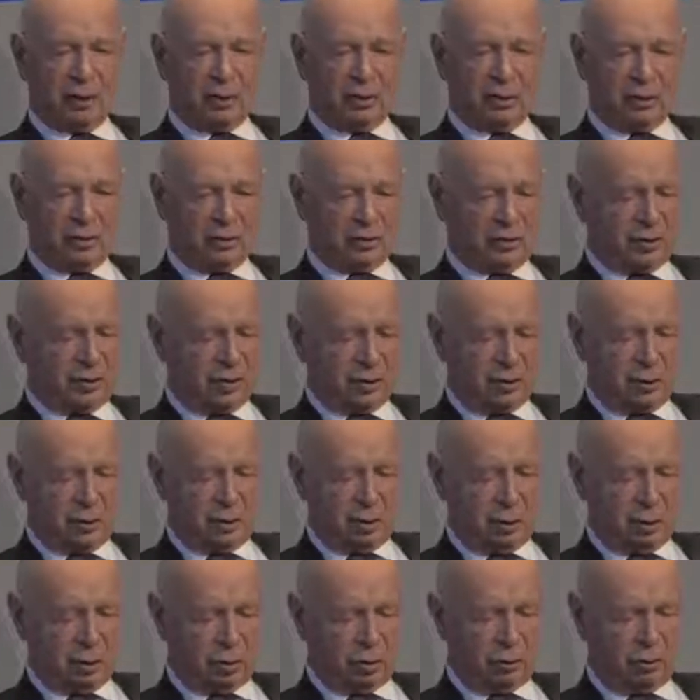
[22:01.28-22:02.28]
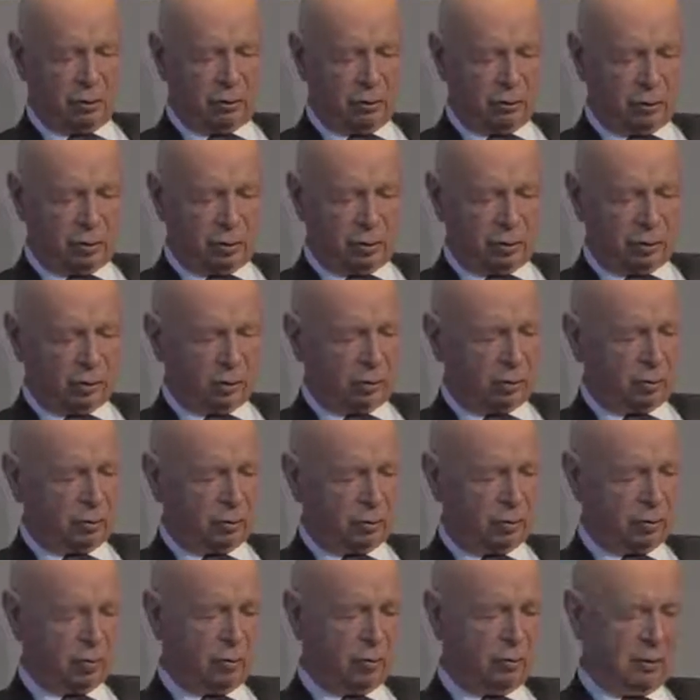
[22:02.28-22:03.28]
the CEO,
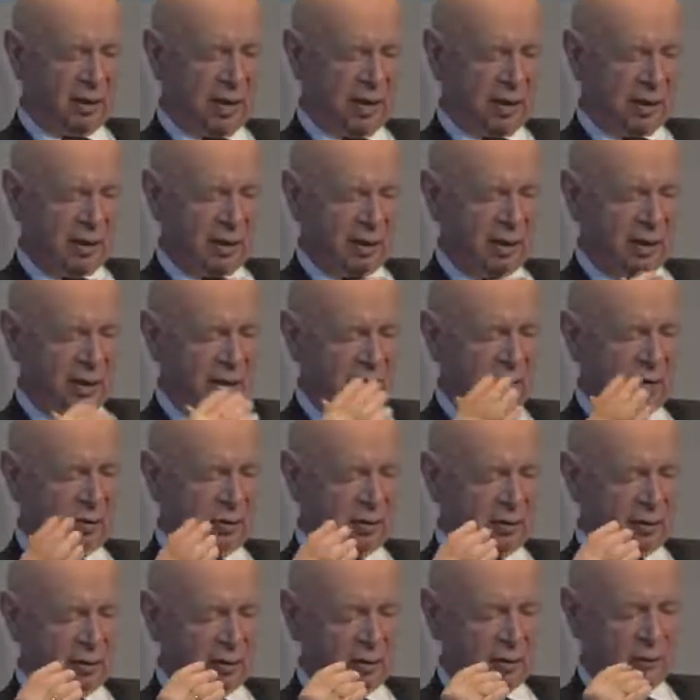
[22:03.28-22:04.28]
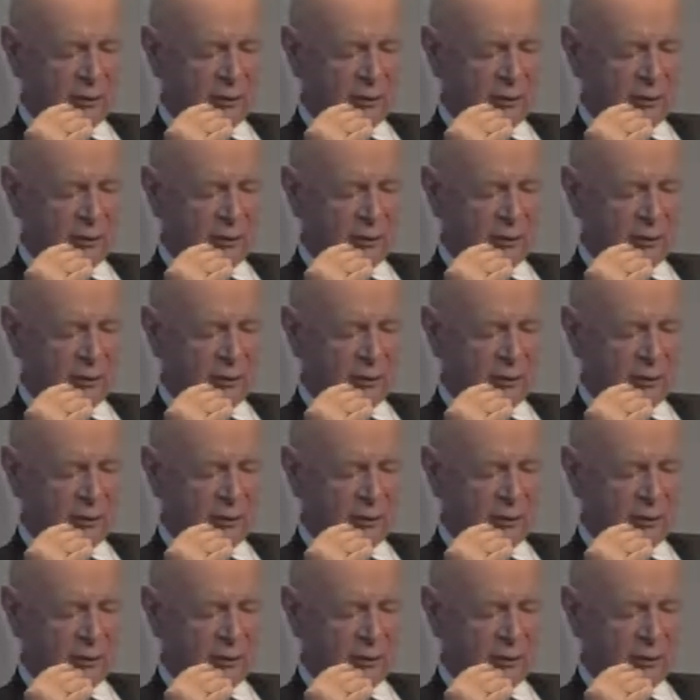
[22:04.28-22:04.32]
took to heart?